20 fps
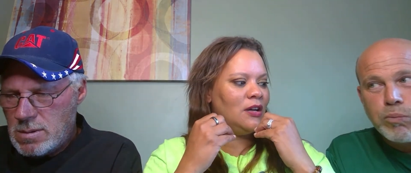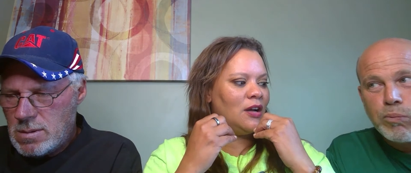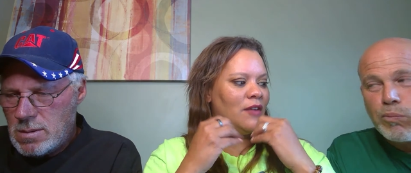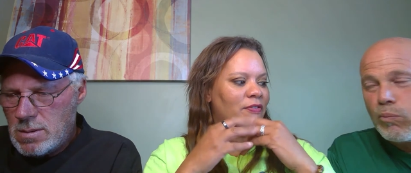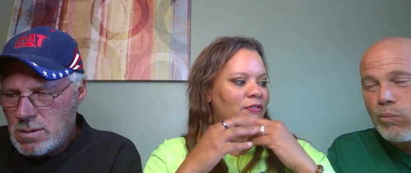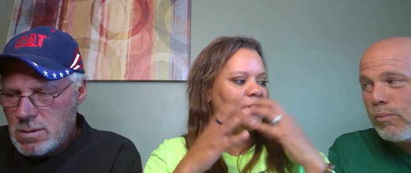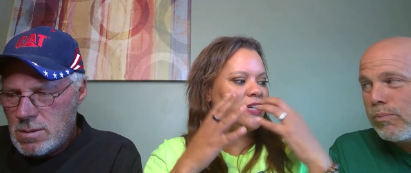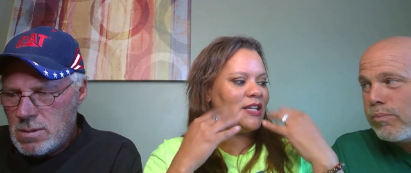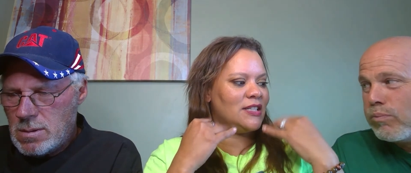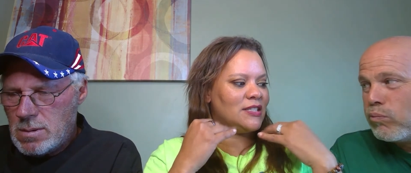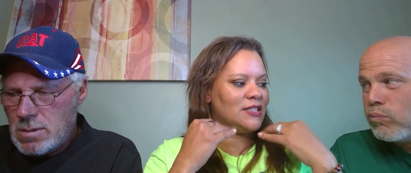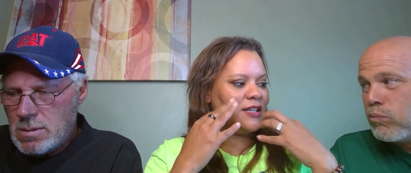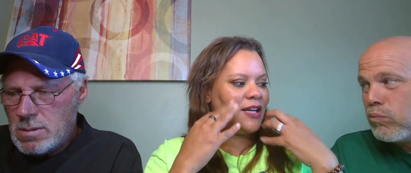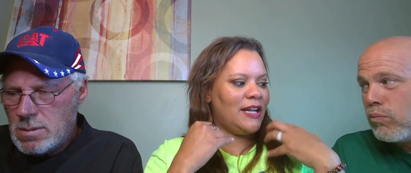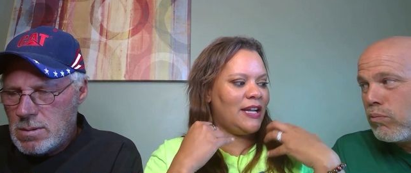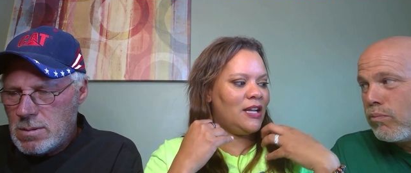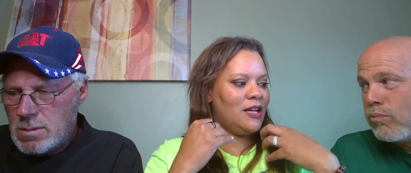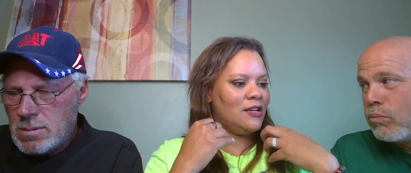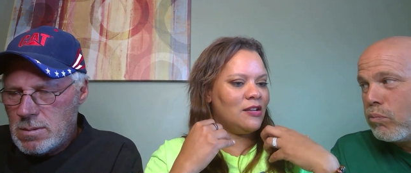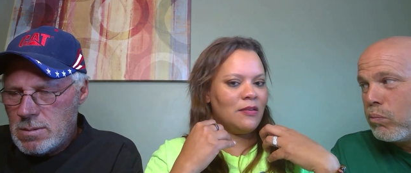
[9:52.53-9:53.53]
Speaker 1: I feel like it's
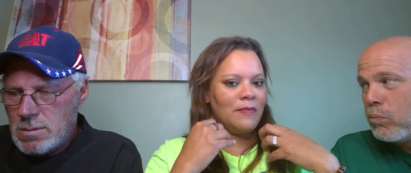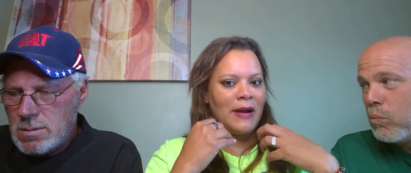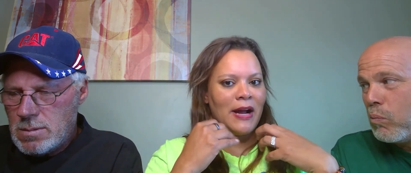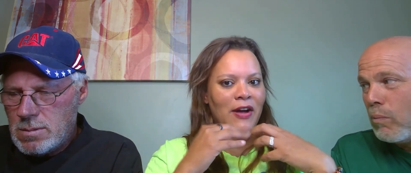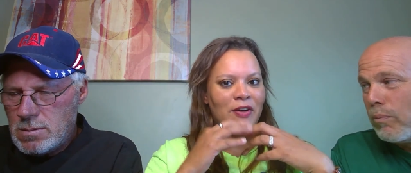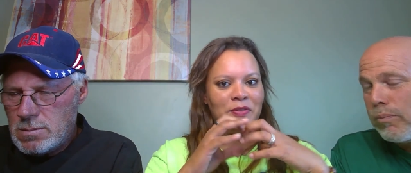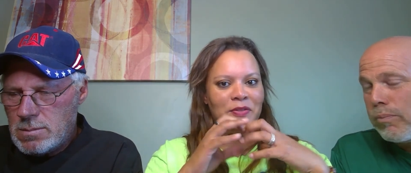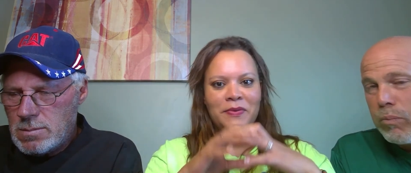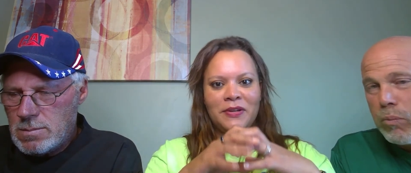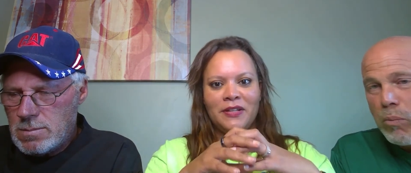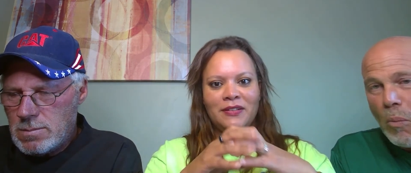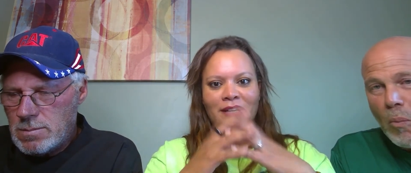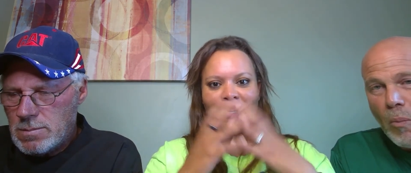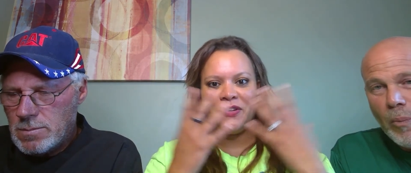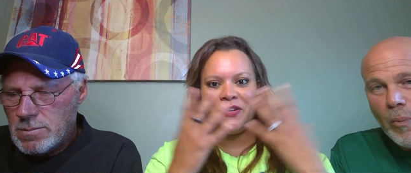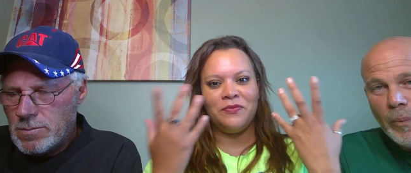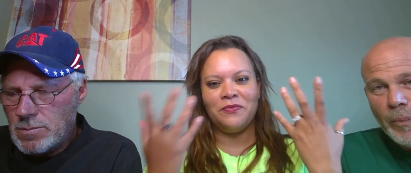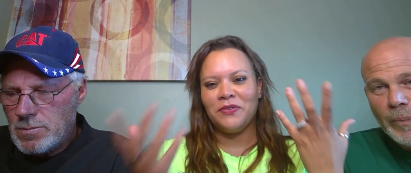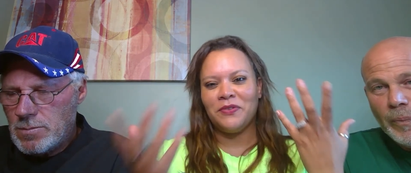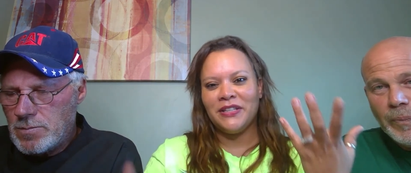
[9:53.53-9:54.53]
light in your mouth, but I
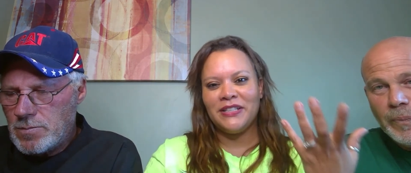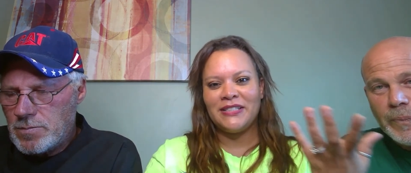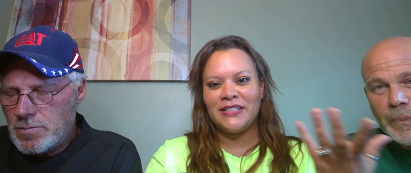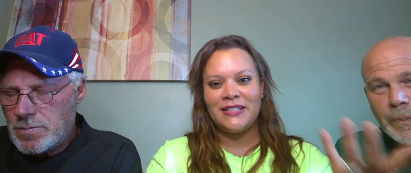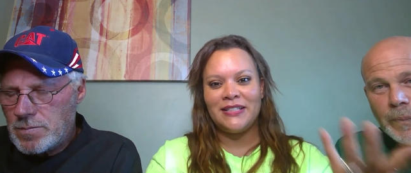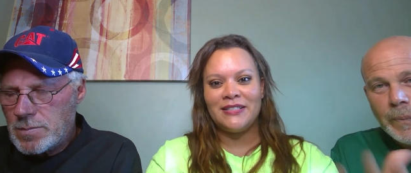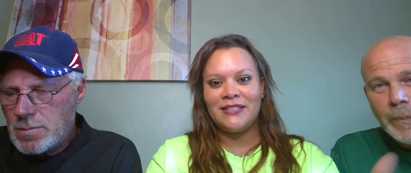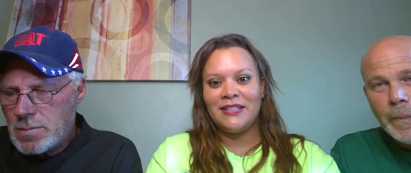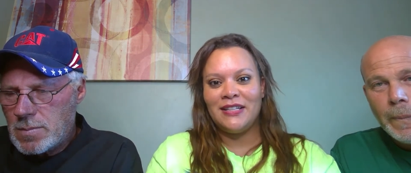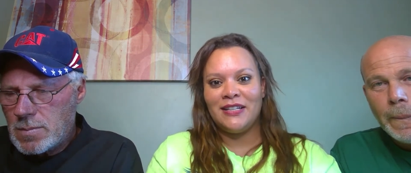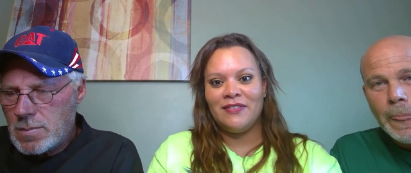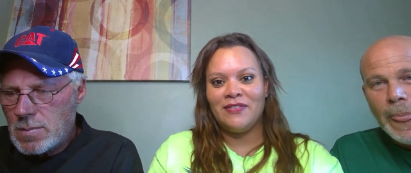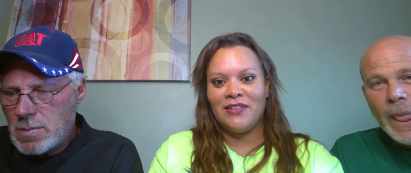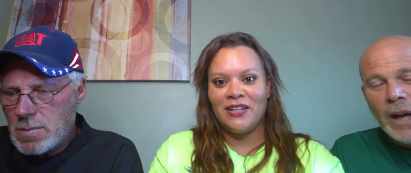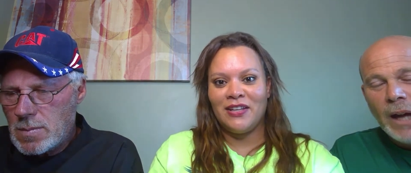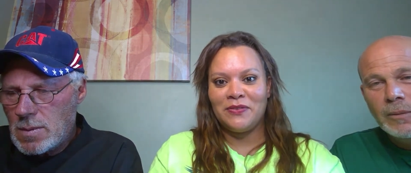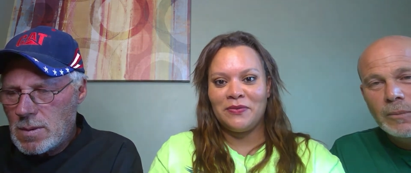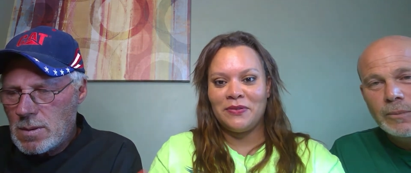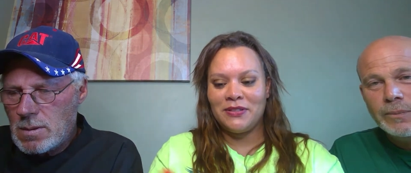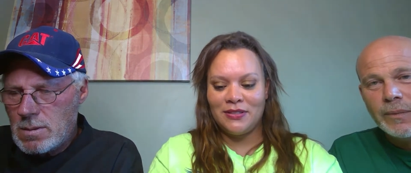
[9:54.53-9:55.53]
don't really taste any of
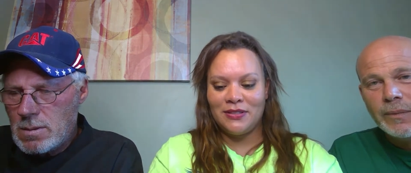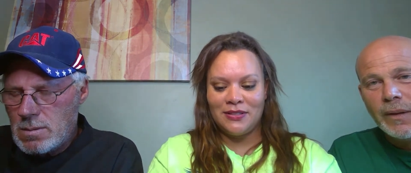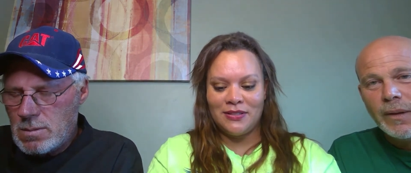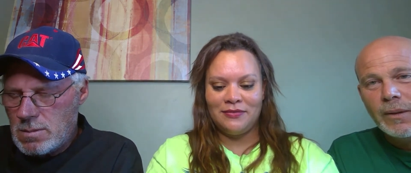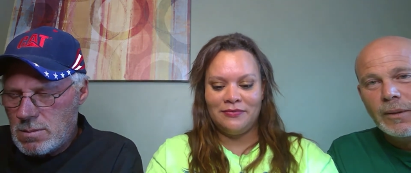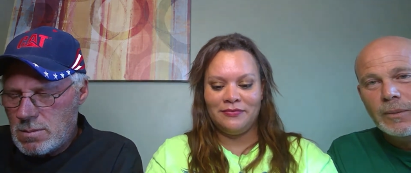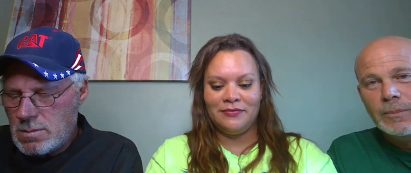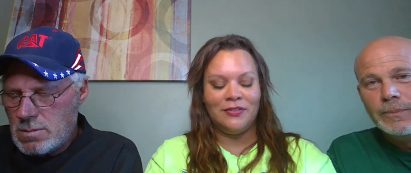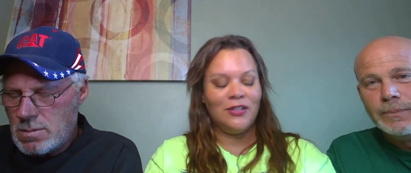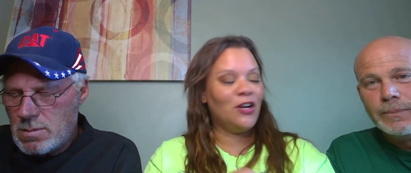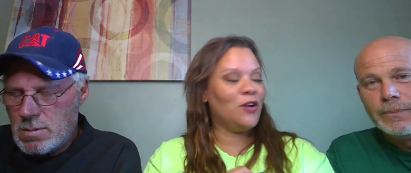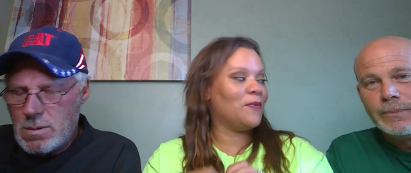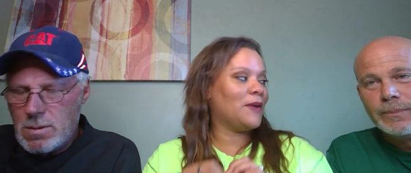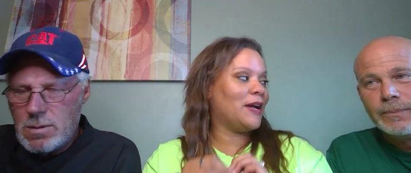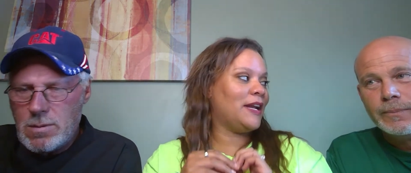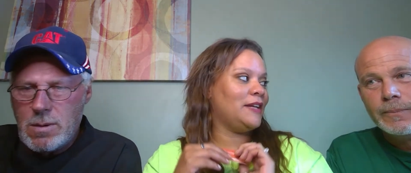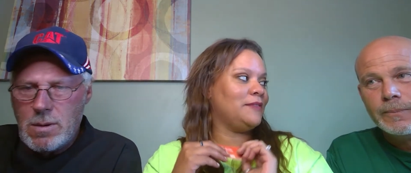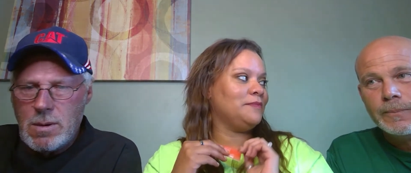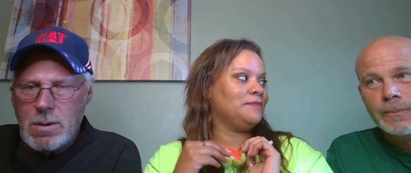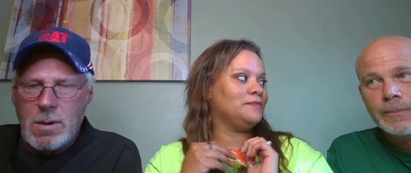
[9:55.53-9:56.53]
the other ones. Y'all
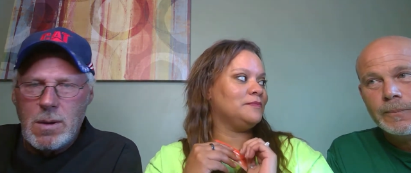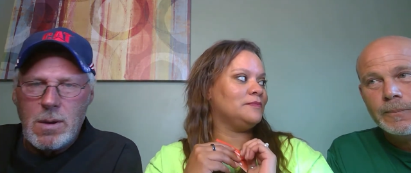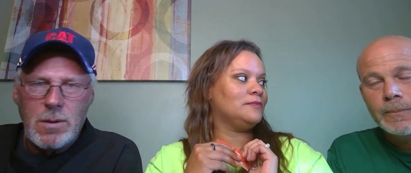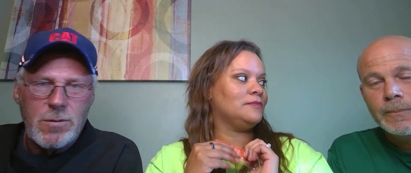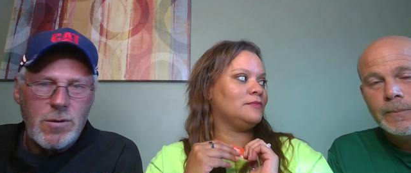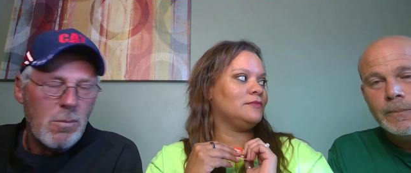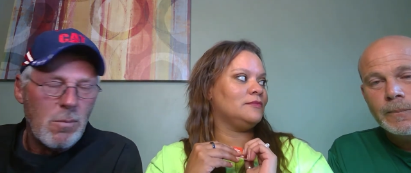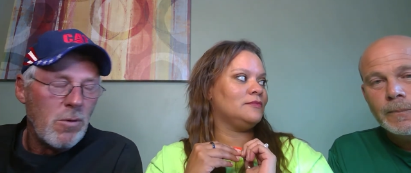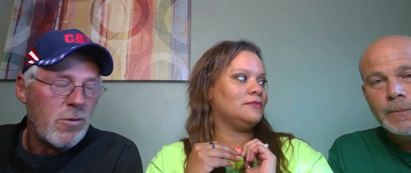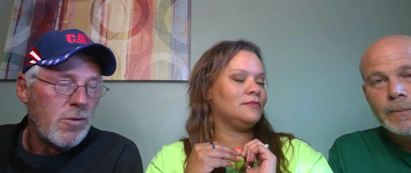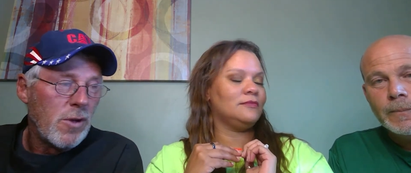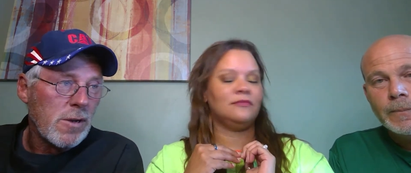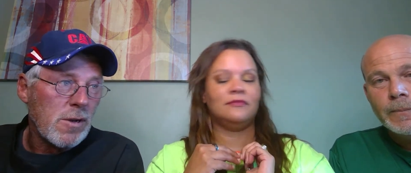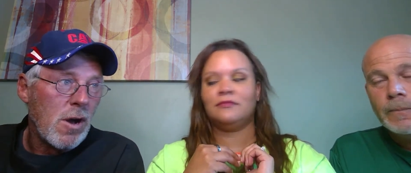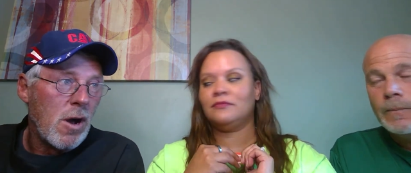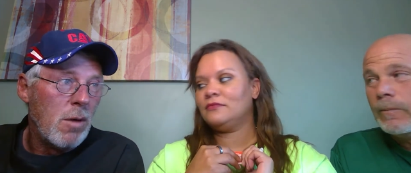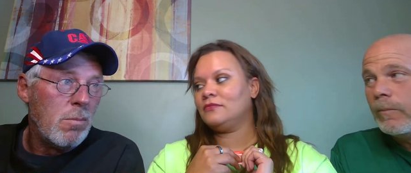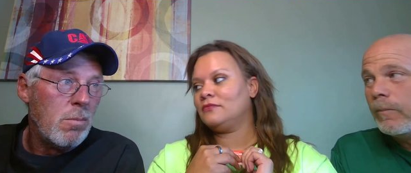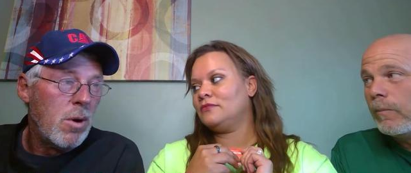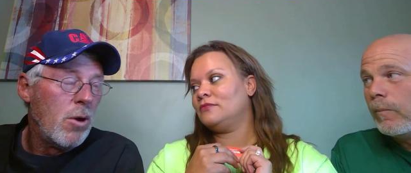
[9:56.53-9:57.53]
ready?
Speaker 2: It's almost like
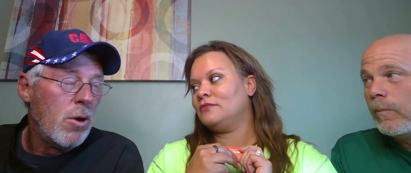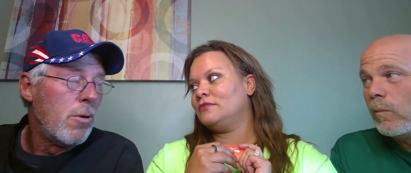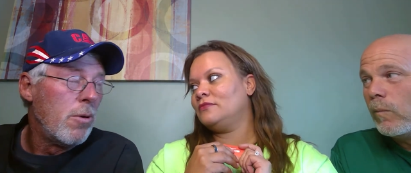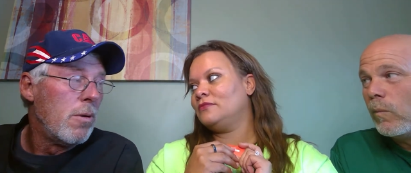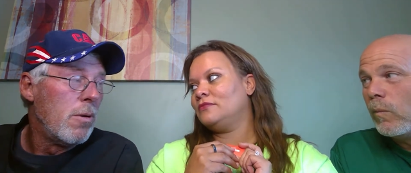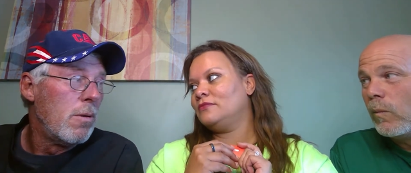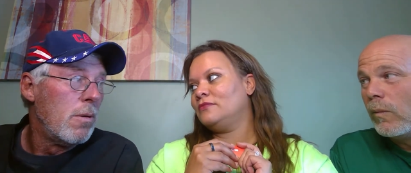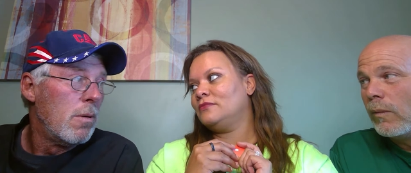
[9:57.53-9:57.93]
hot butter.